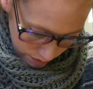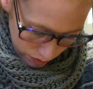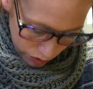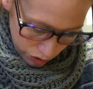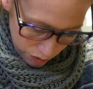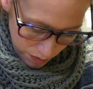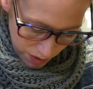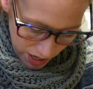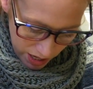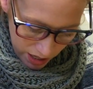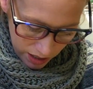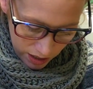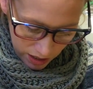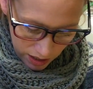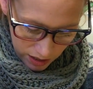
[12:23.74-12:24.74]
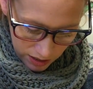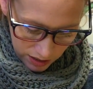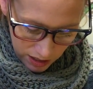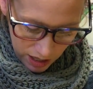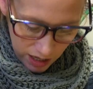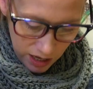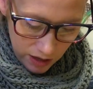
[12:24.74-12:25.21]
push back,
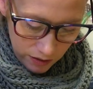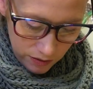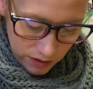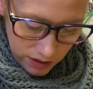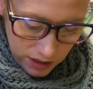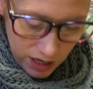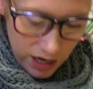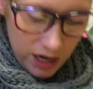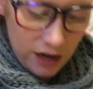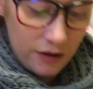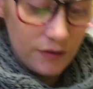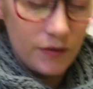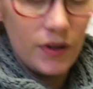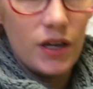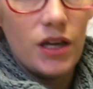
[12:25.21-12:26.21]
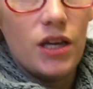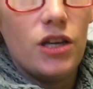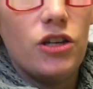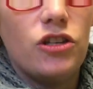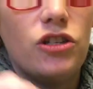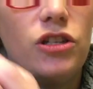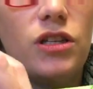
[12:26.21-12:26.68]
slide out.
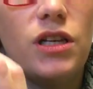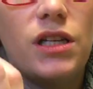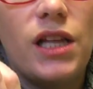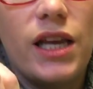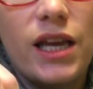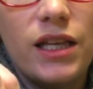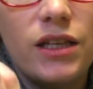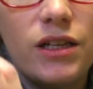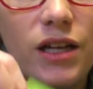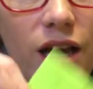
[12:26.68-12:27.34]
Should look like a little